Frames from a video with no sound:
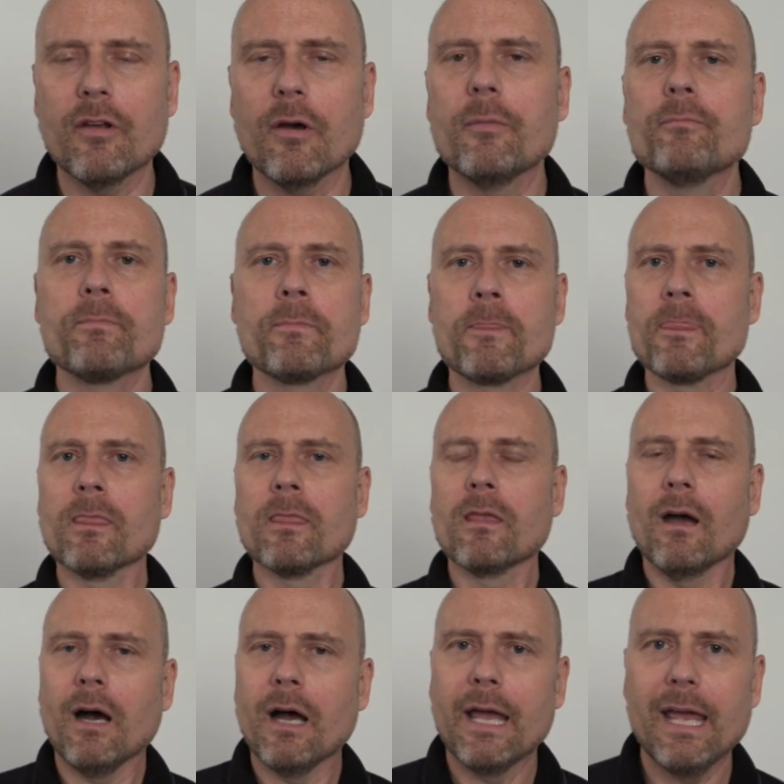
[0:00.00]
So
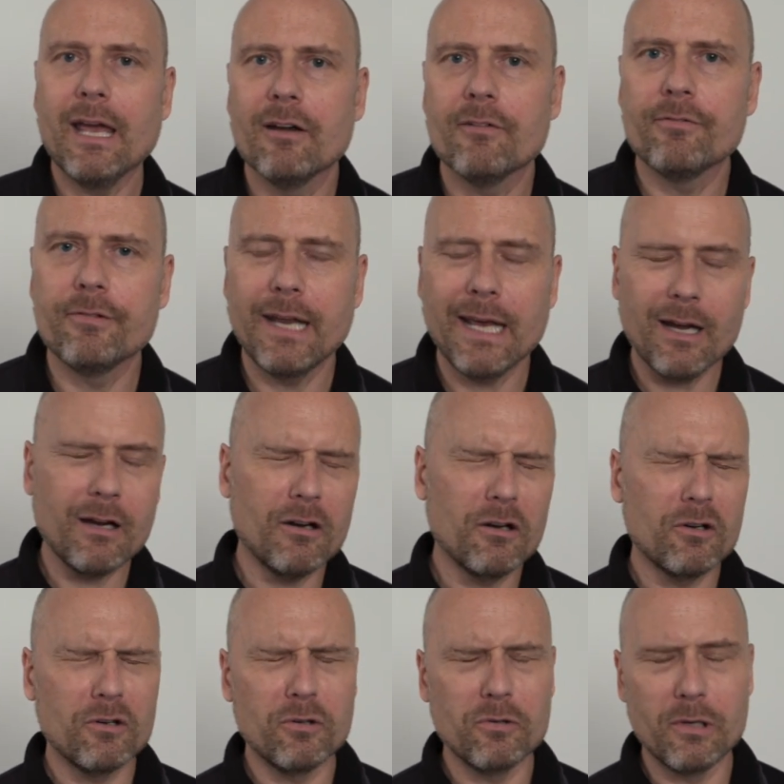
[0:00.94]
I have
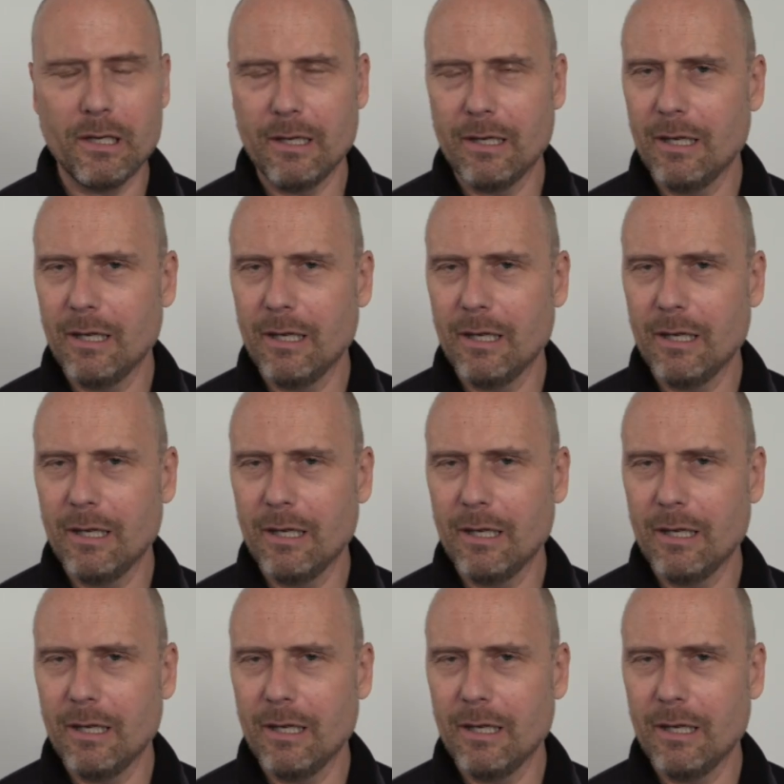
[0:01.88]
now